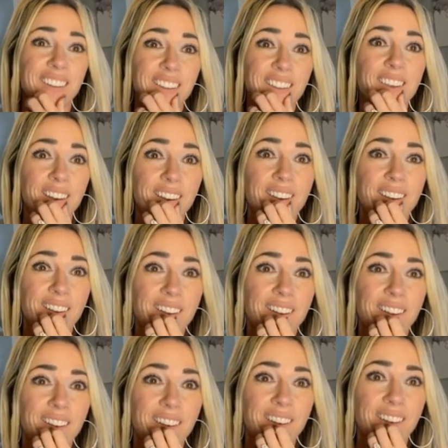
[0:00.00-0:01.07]

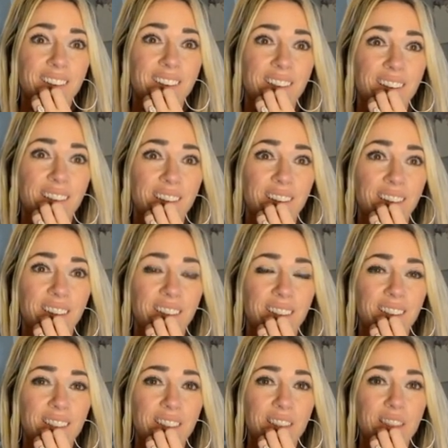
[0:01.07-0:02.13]

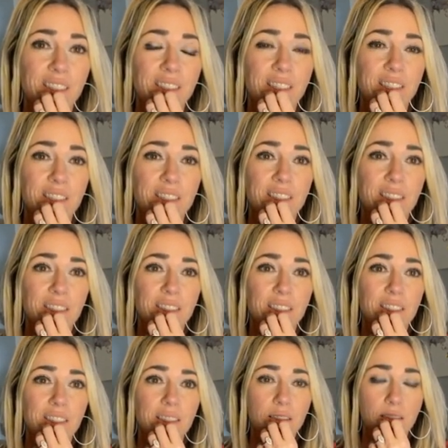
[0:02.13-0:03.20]

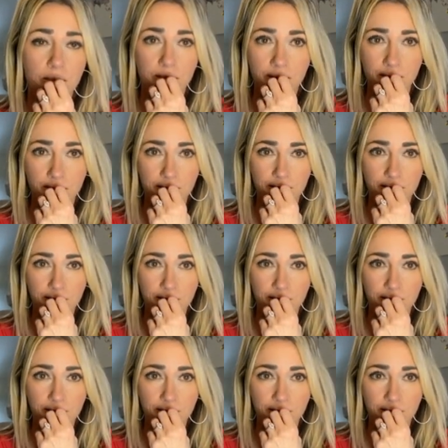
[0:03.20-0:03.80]
(silent)